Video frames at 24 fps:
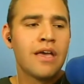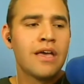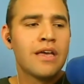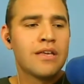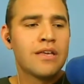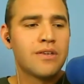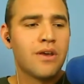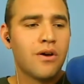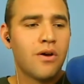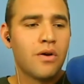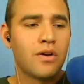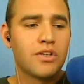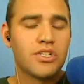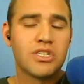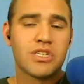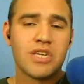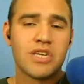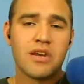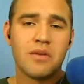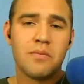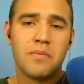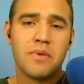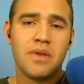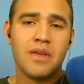So she's
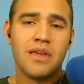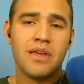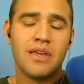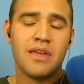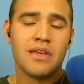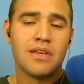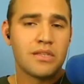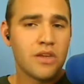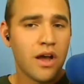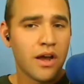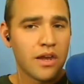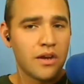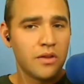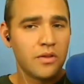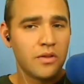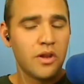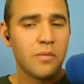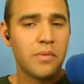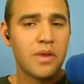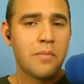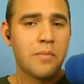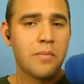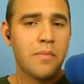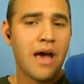going to be talking a
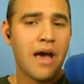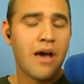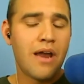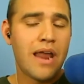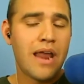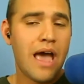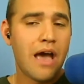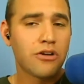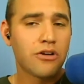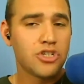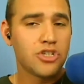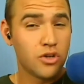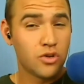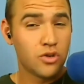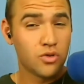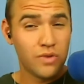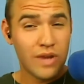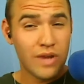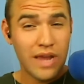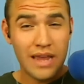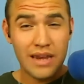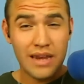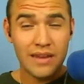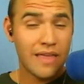little bit about how she
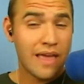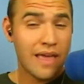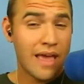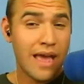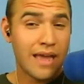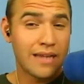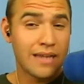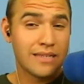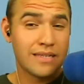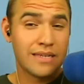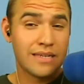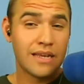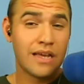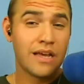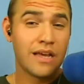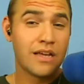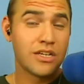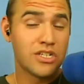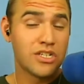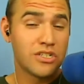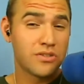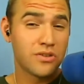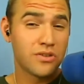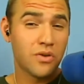created that. Uh,
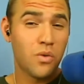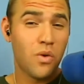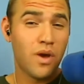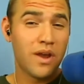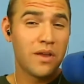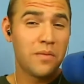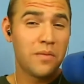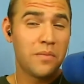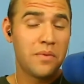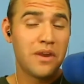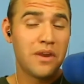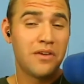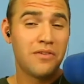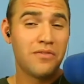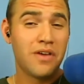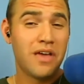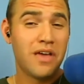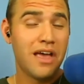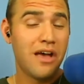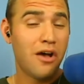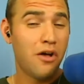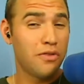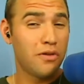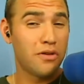she's also quite a bit of a
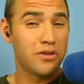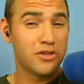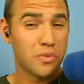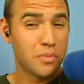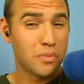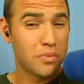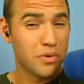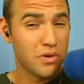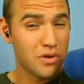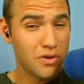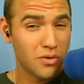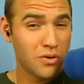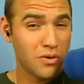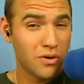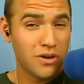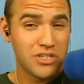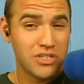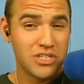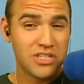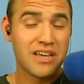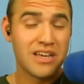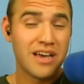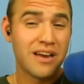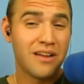health entrepreneur.
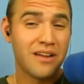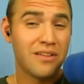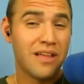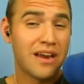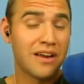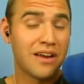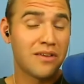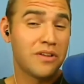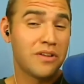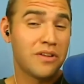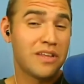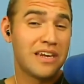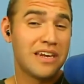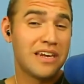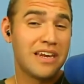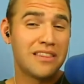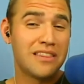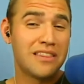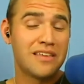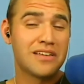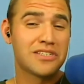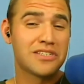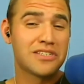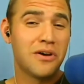She's got a lot of really neat
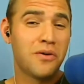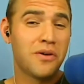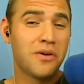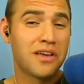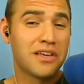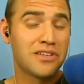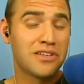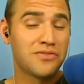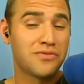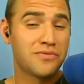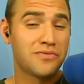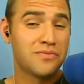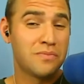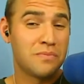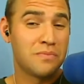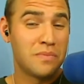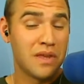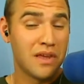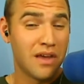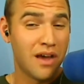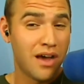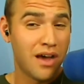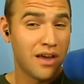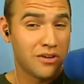things going as
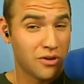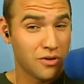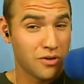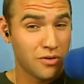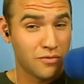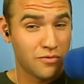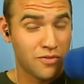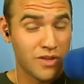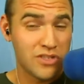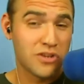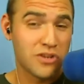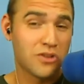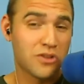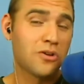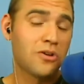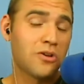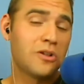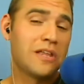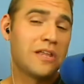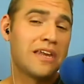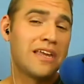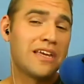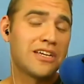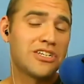beyond her physical
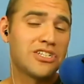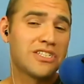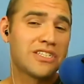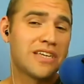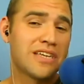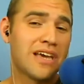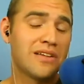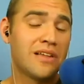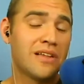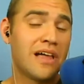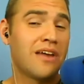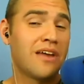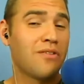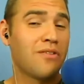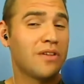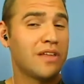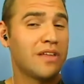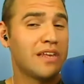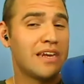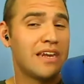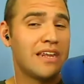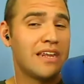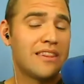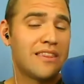clinic, she's got a lot of
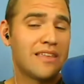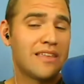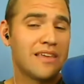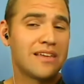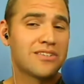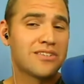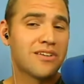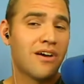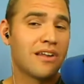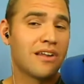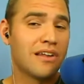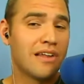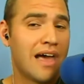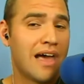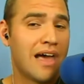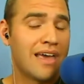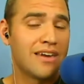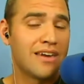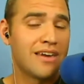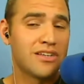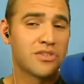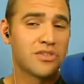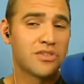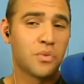really neat things
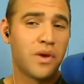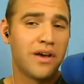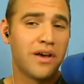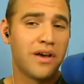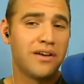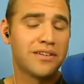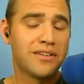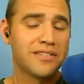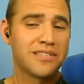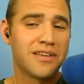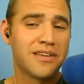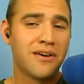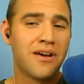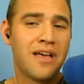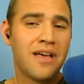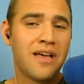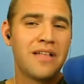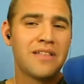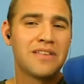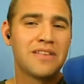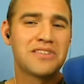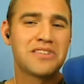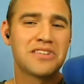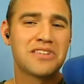online as well. So
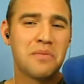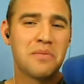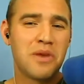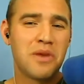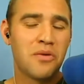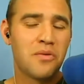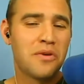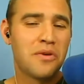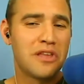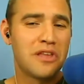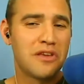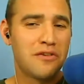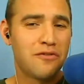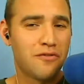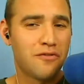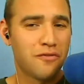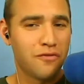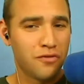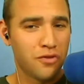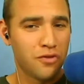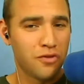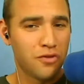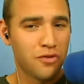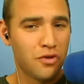this is going to be a really
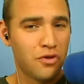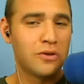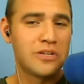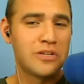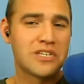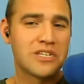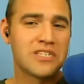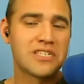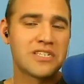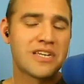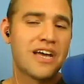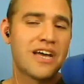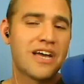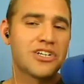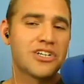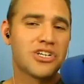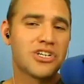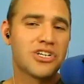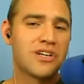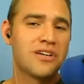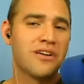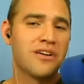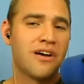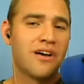fruitful
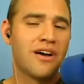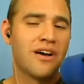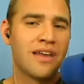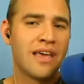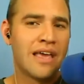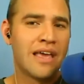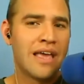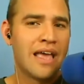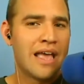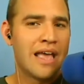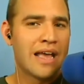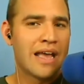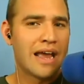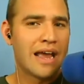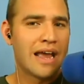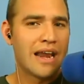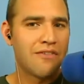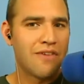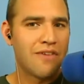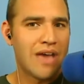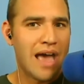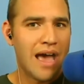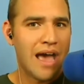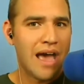discussion on kind
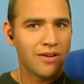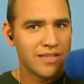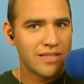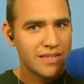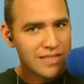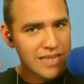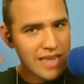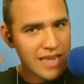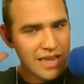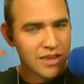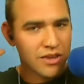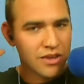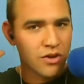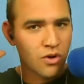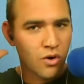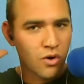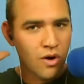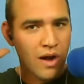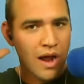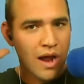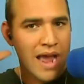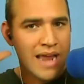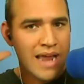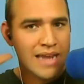of how to take
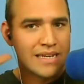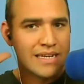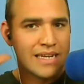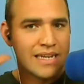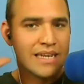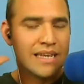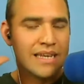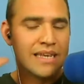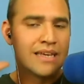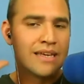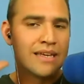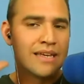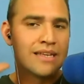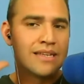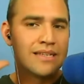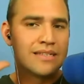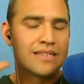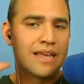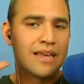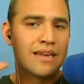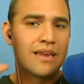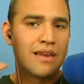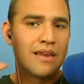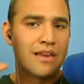your ideas
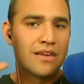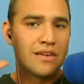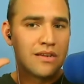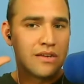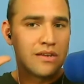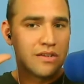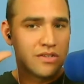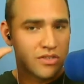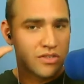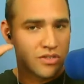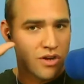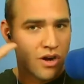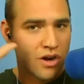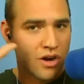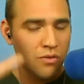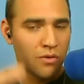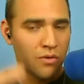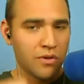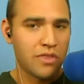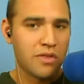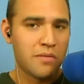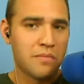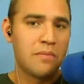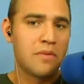and, and start
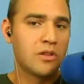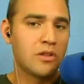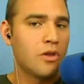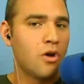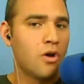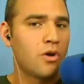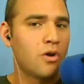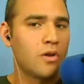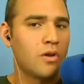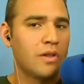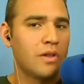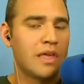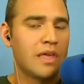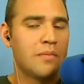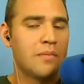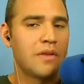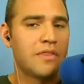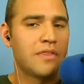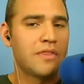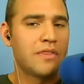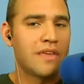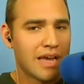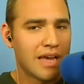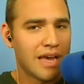with them maybe locally, but
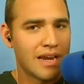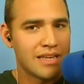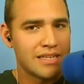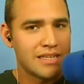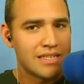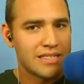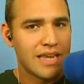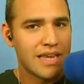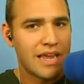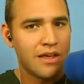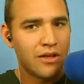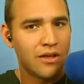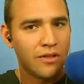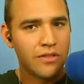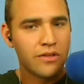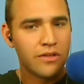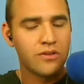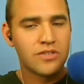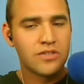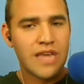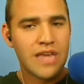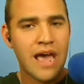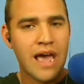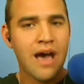then to kind of scale
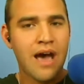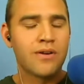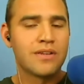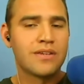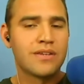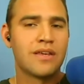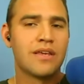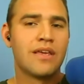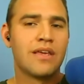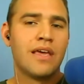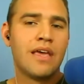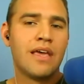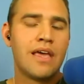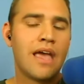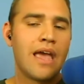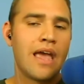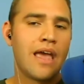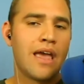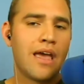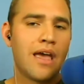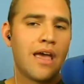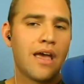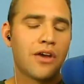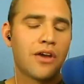those out
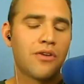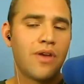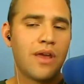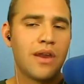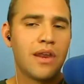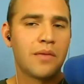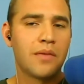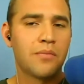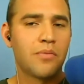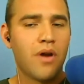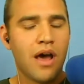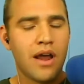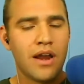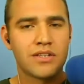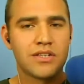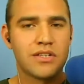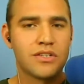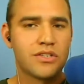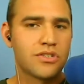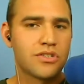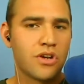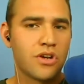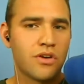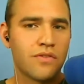and creating products
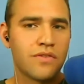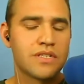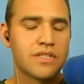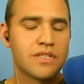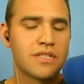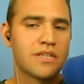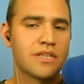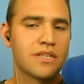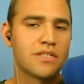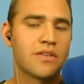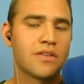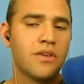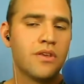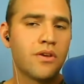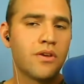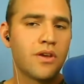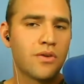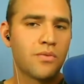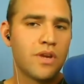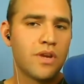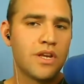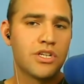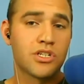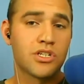and services so that you
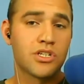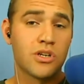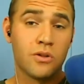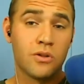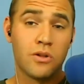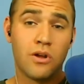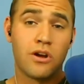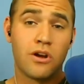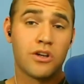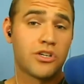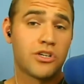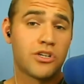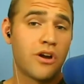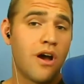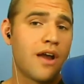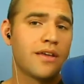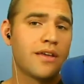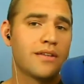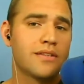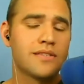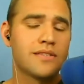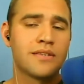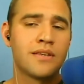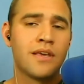can reach a larger
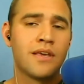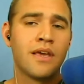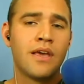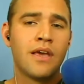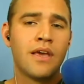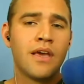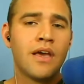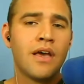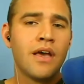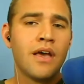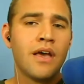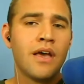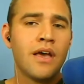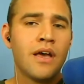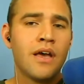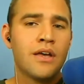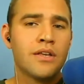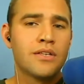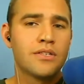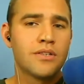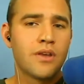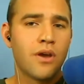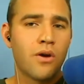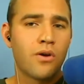audience.
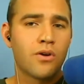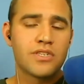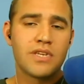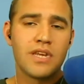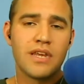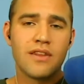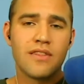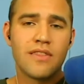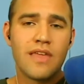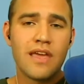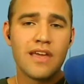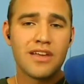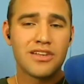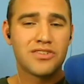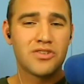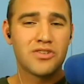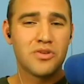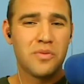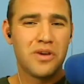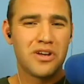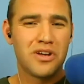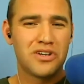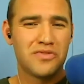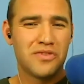So Kristine, thanks so
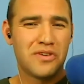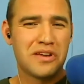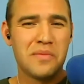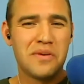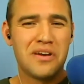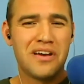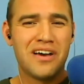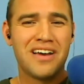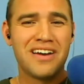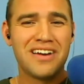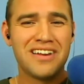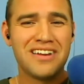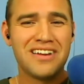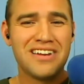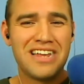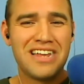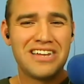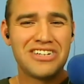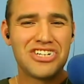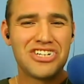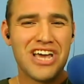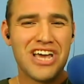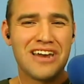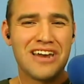much for coming on and, and
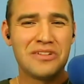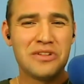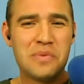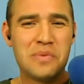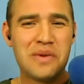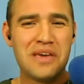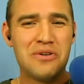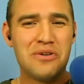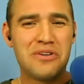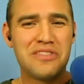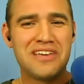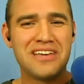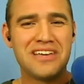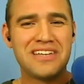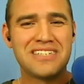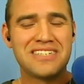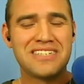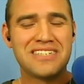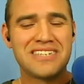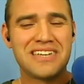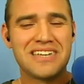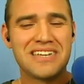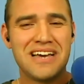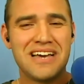chatting a little bit with
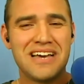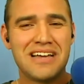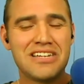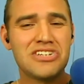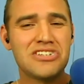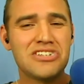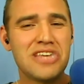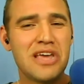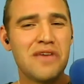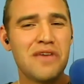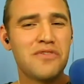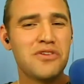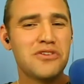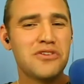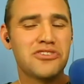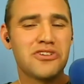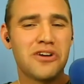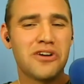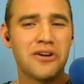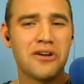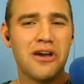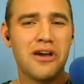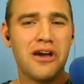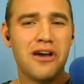us. Uh, let's just have you
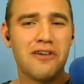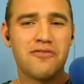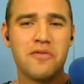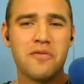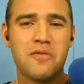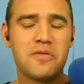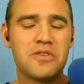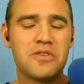start off,